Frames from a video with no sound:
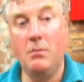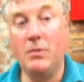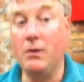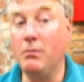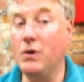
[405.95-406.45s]

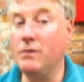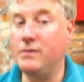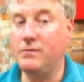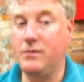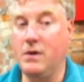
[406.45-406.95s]
but it
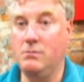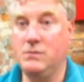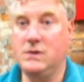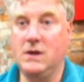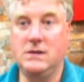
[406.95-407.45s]
moves from
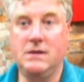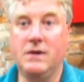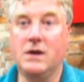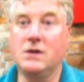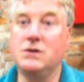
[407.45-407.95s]

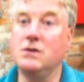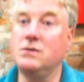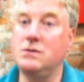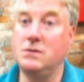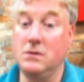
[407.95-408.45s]
scientific
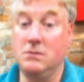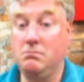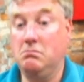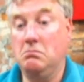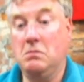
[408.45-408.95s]
issues to
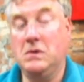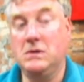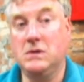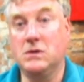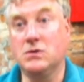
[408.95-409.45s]

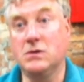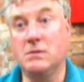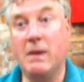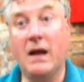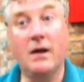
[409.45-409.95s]
discussions
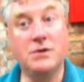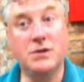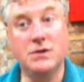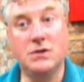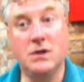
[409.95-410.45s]
about
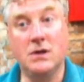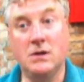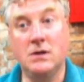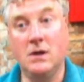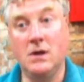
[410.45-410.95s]
literature,
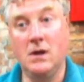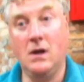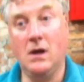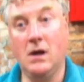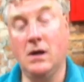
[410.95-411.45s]

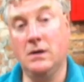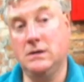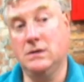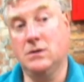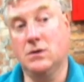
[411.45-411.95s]

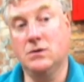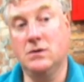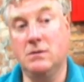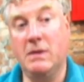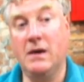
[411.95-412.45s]

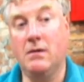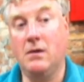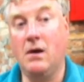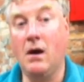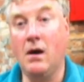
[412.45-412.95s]
discussions about
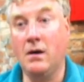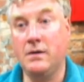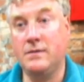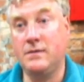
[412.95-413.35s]
art.